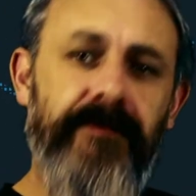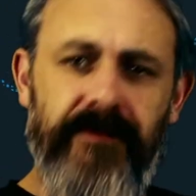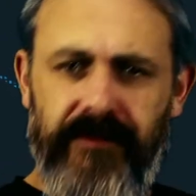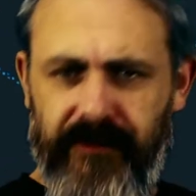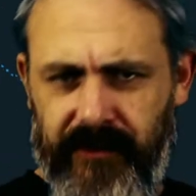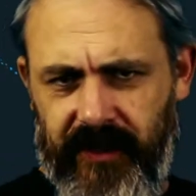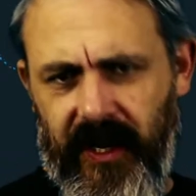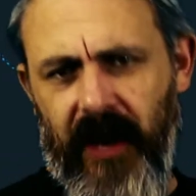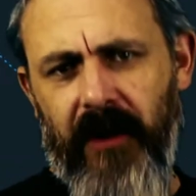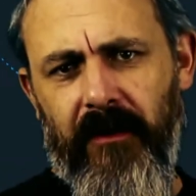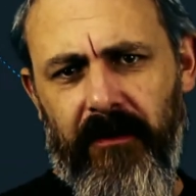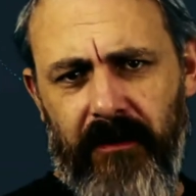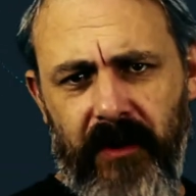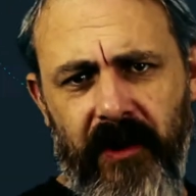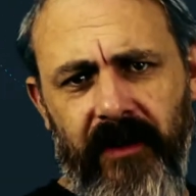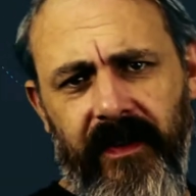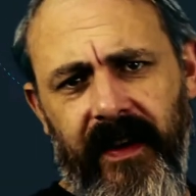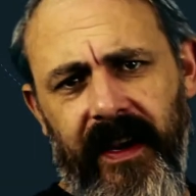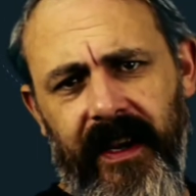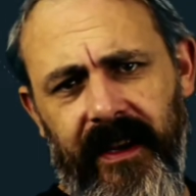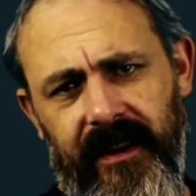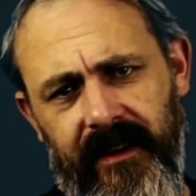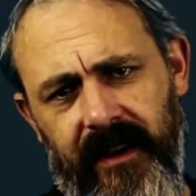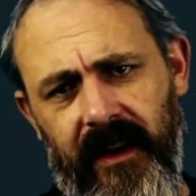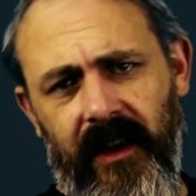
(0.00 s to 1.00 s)
So
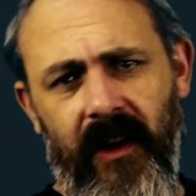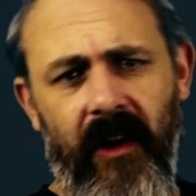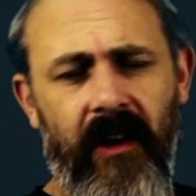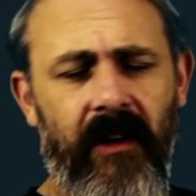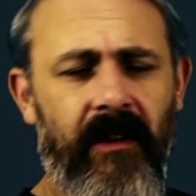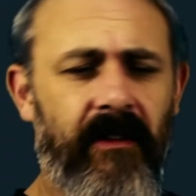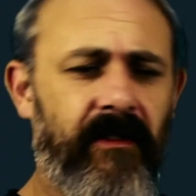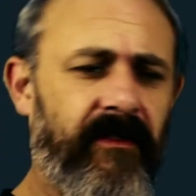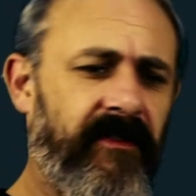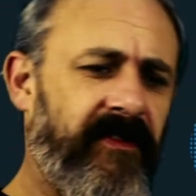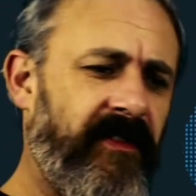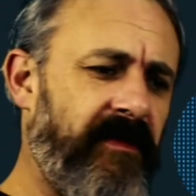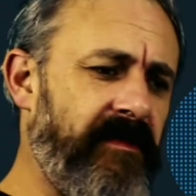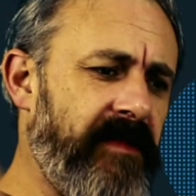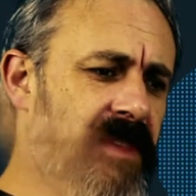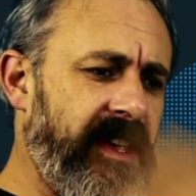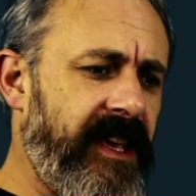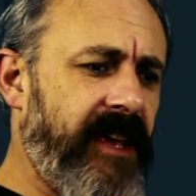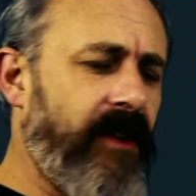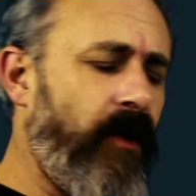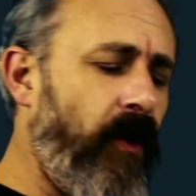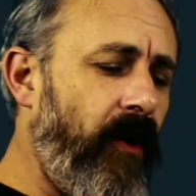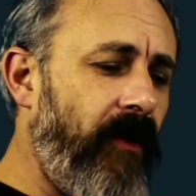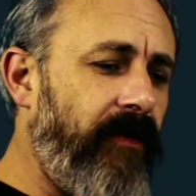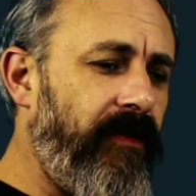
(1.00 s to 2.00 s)
moving along from
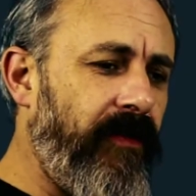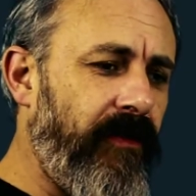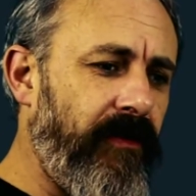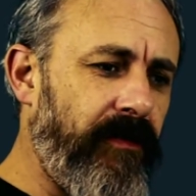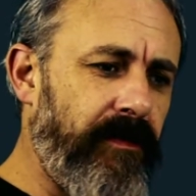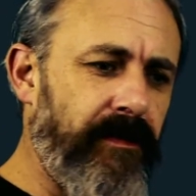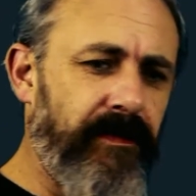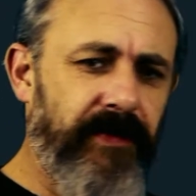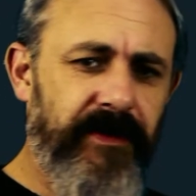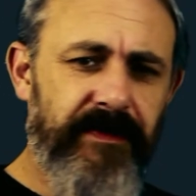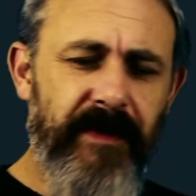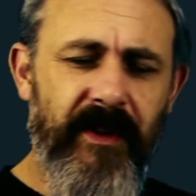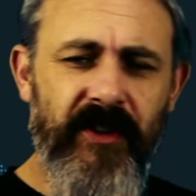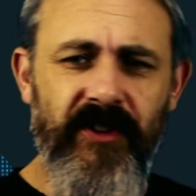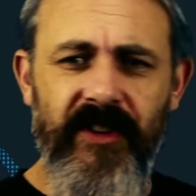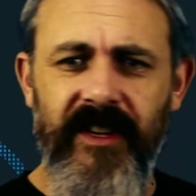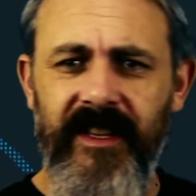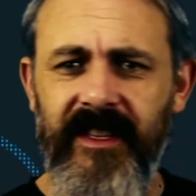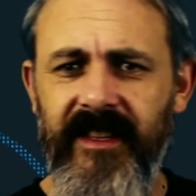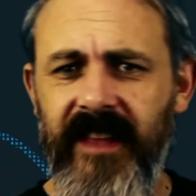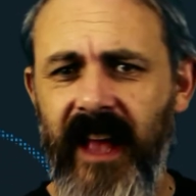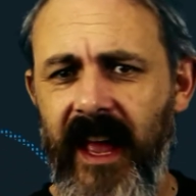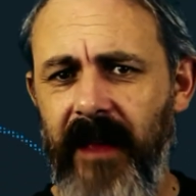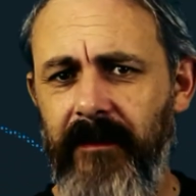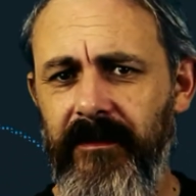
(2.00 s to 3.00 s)
the awful
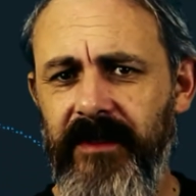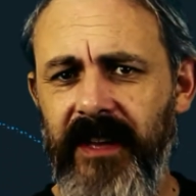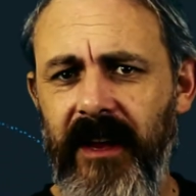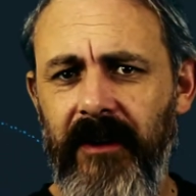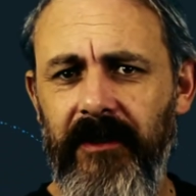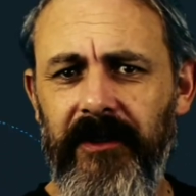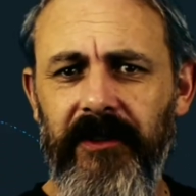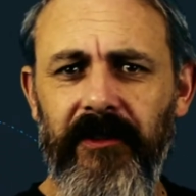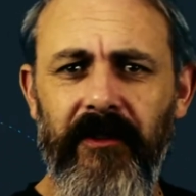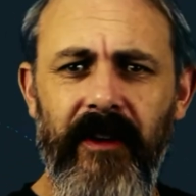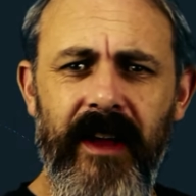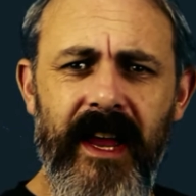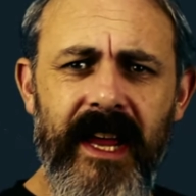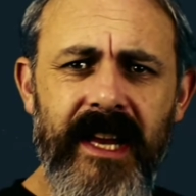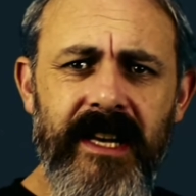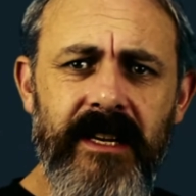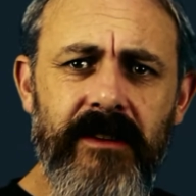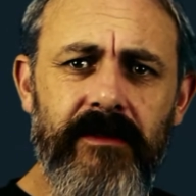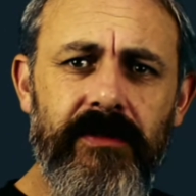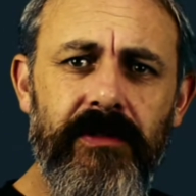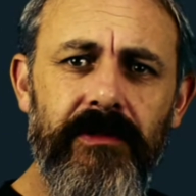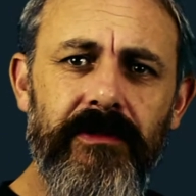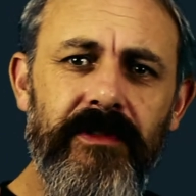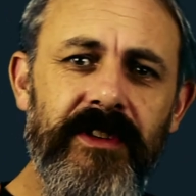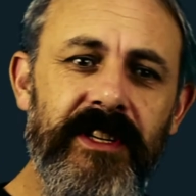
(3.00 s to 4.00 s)
spreadsheet game territory
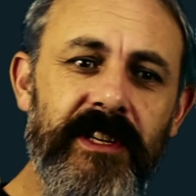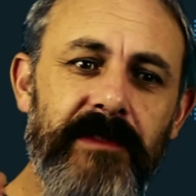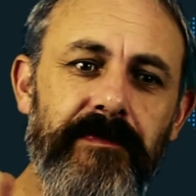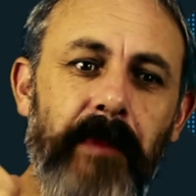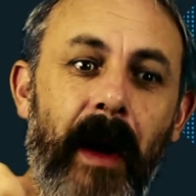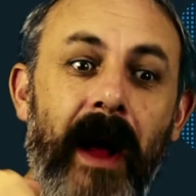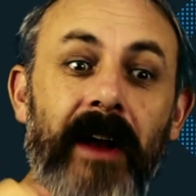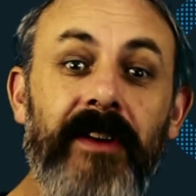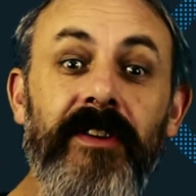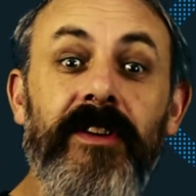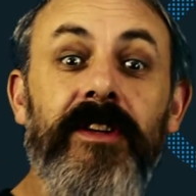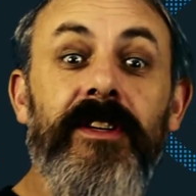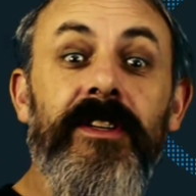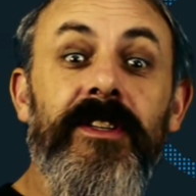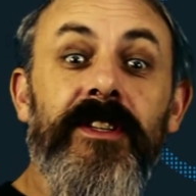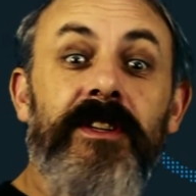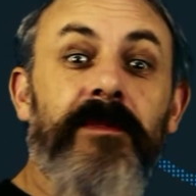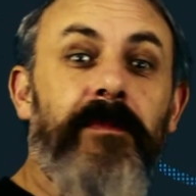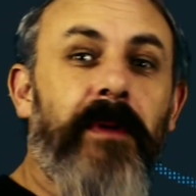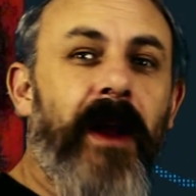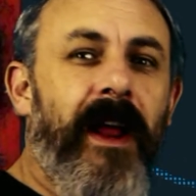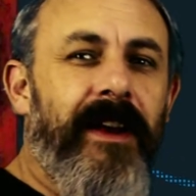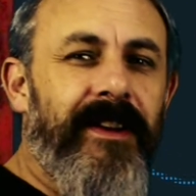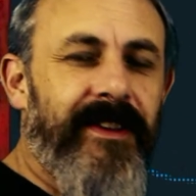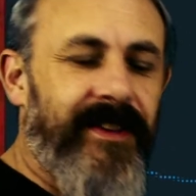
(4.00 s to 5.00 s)
into
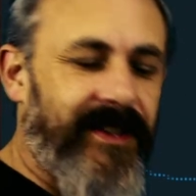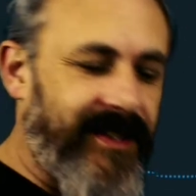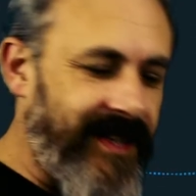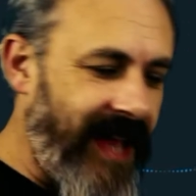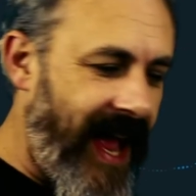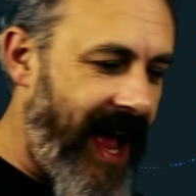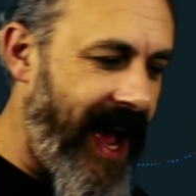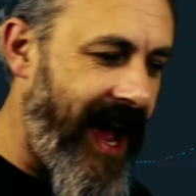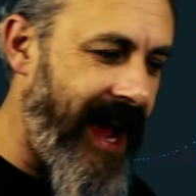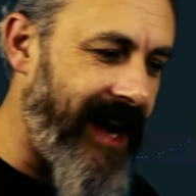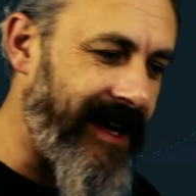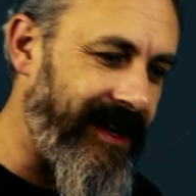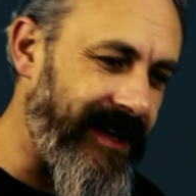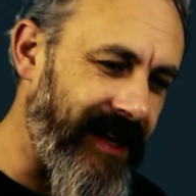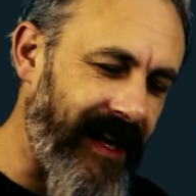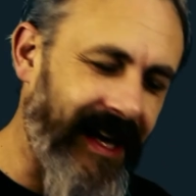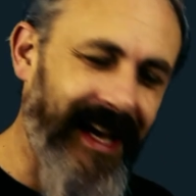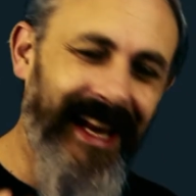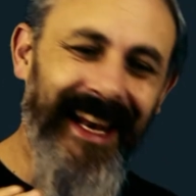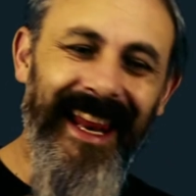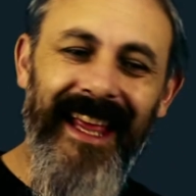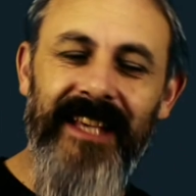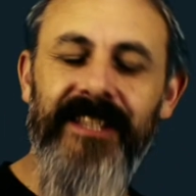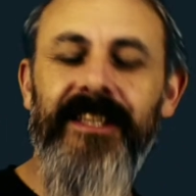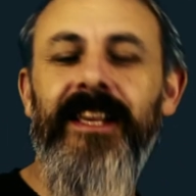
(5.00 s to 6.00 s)
Spartacus Blood and Sand, a
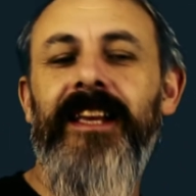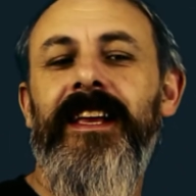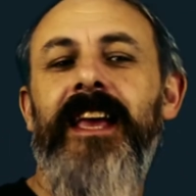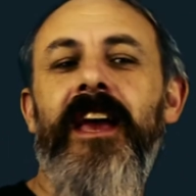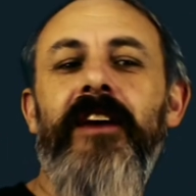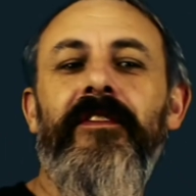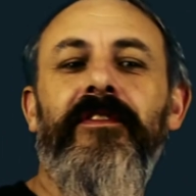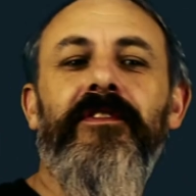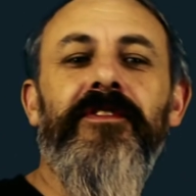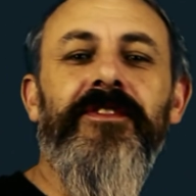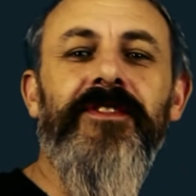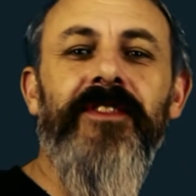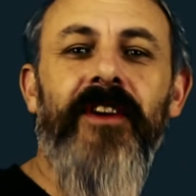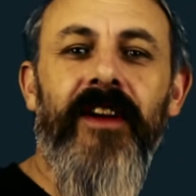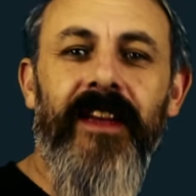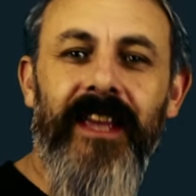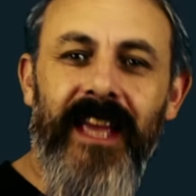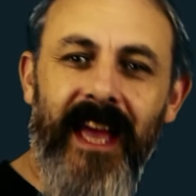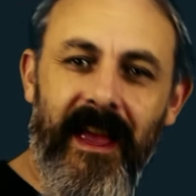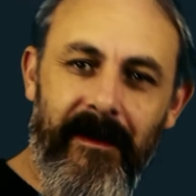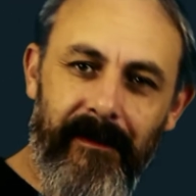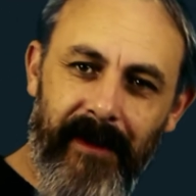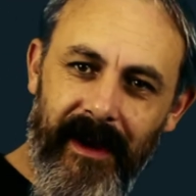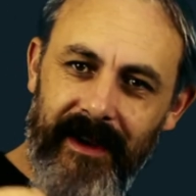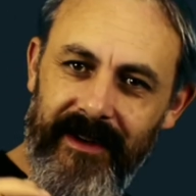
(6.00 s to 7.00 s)
classic Gale Force 9
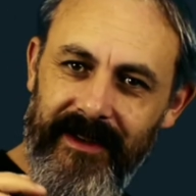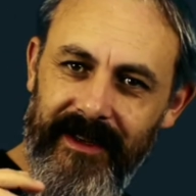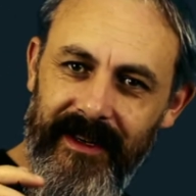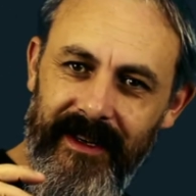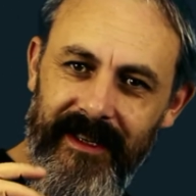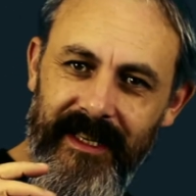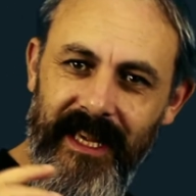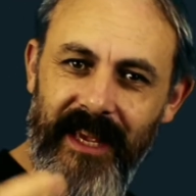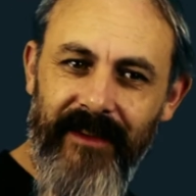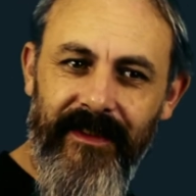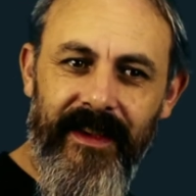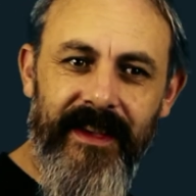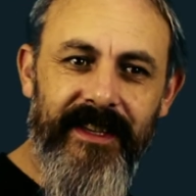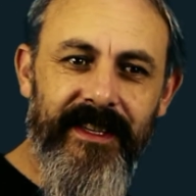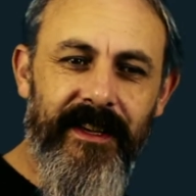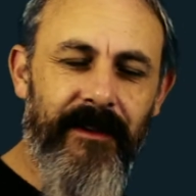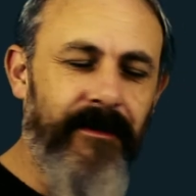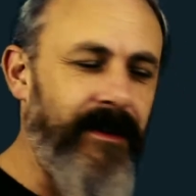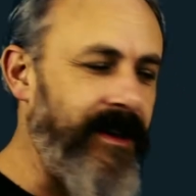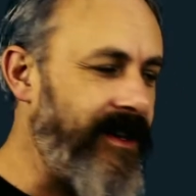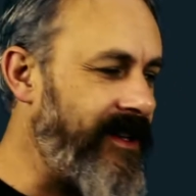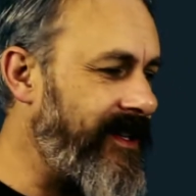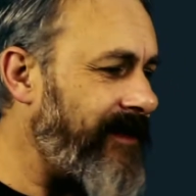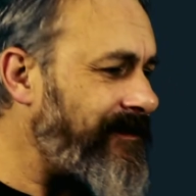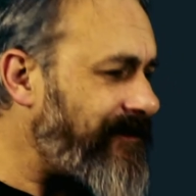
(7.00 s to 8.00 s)
game based on the TV
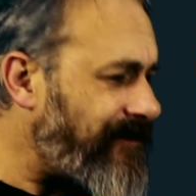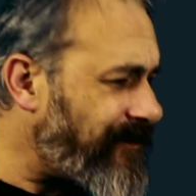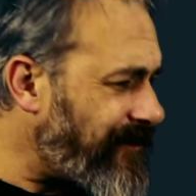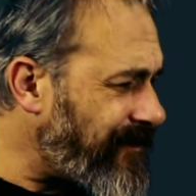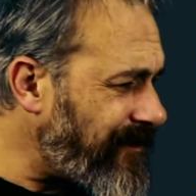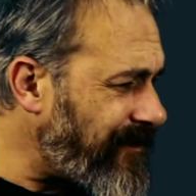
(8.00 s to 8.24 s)
series,